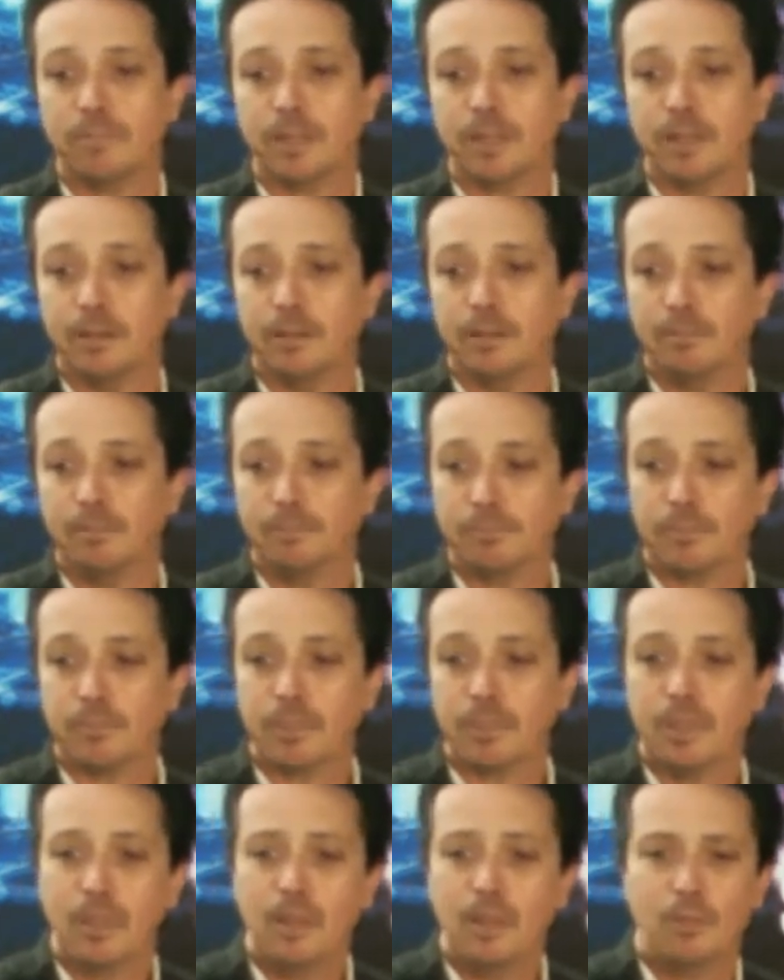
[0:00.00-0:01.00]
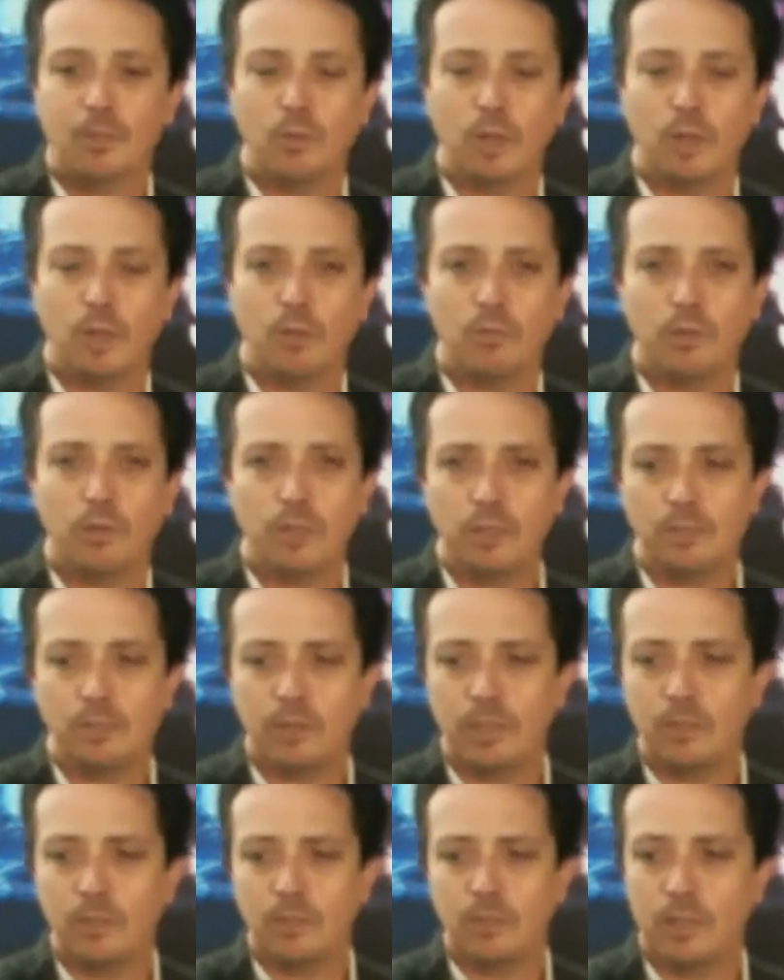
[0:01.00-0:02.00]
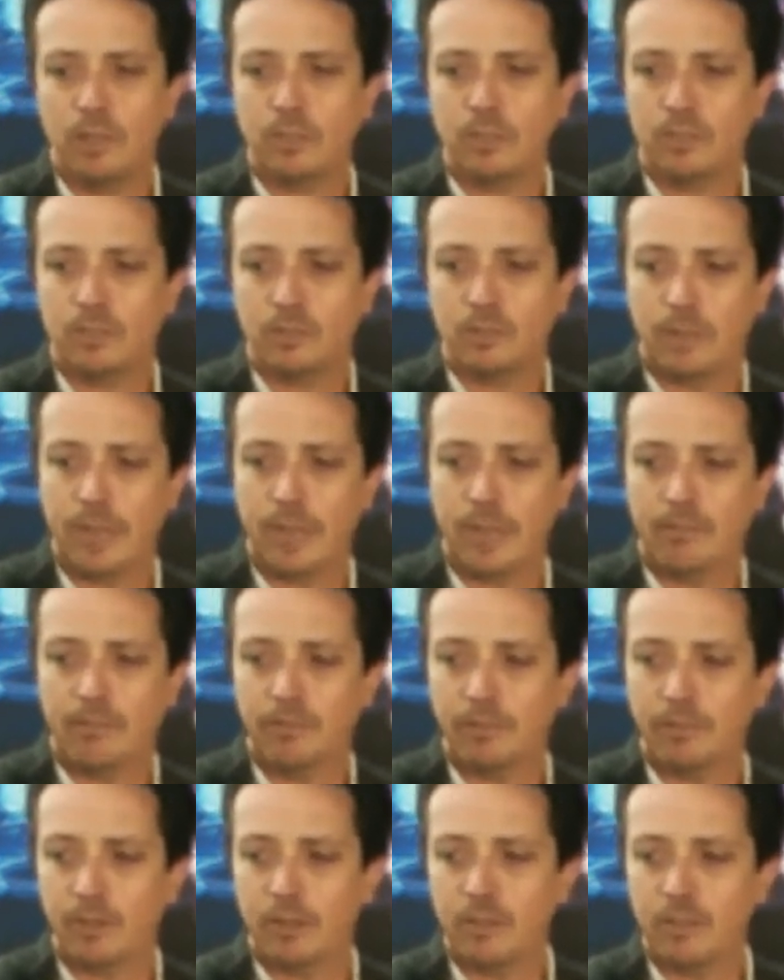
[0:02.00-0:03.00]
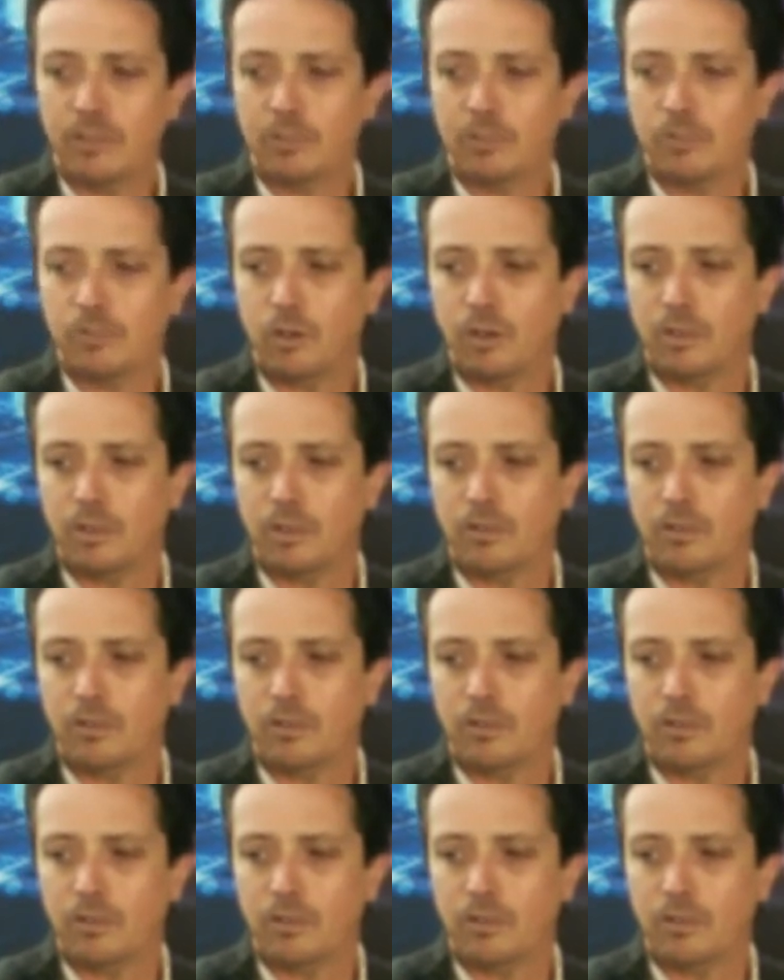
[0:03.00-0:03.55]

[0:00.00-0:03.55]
Um, when when you went to Japan first, what